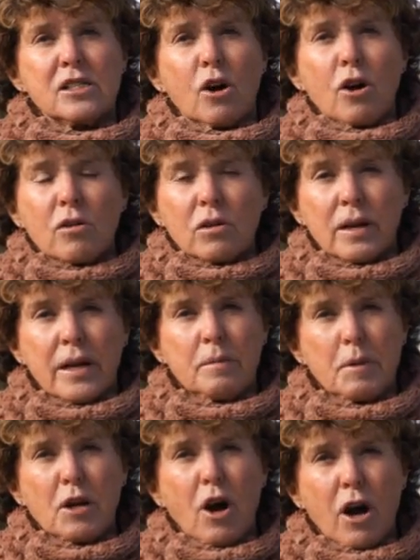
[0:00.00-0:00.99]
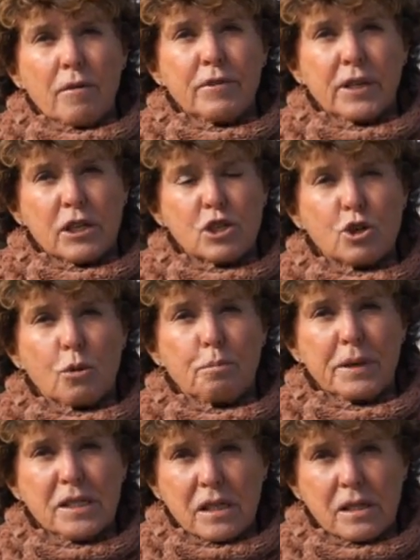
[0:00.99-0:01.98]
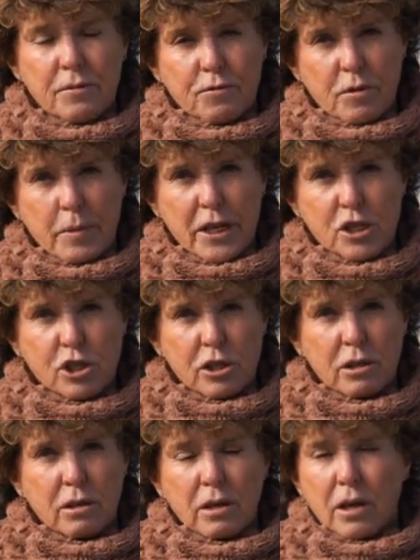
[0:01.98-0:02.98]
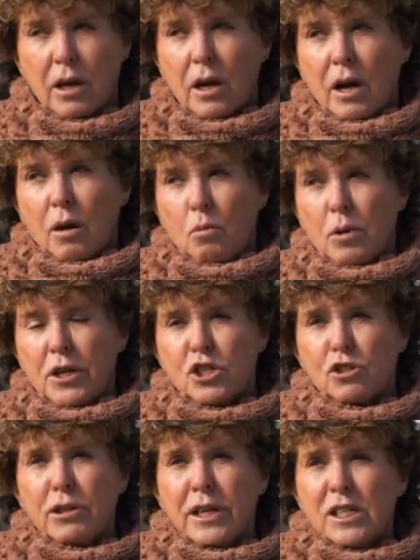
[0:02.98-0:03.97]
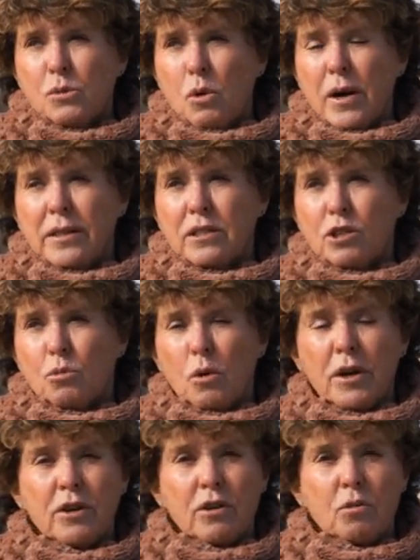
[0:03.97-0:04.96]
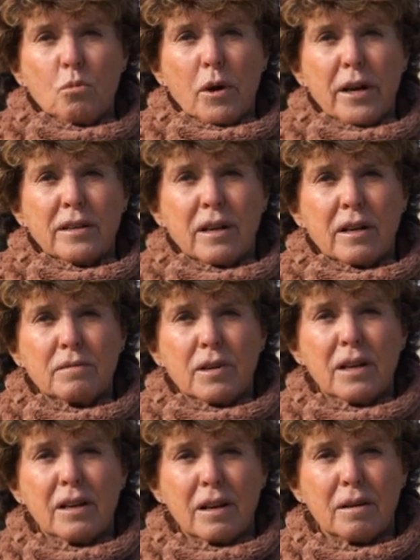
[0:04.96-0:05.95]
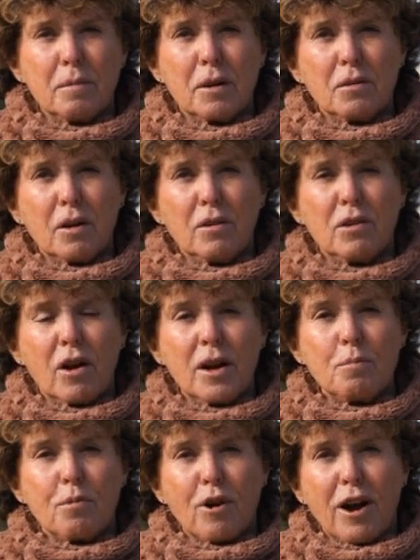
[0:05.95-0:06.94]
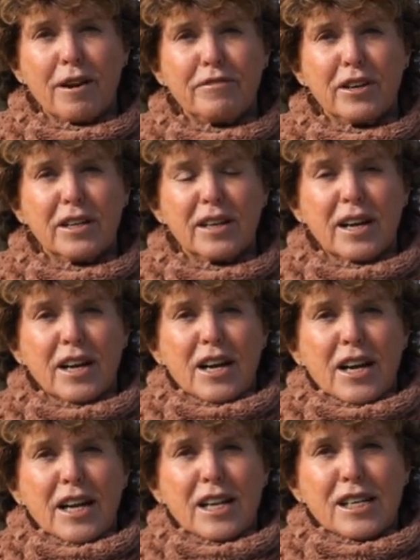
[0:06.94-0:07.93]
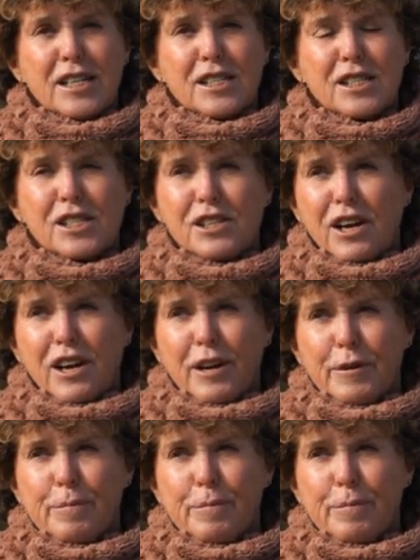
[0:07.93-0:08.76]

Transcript: it's all claimed to be confidential business information, which leads one to wonder what a nonprofit is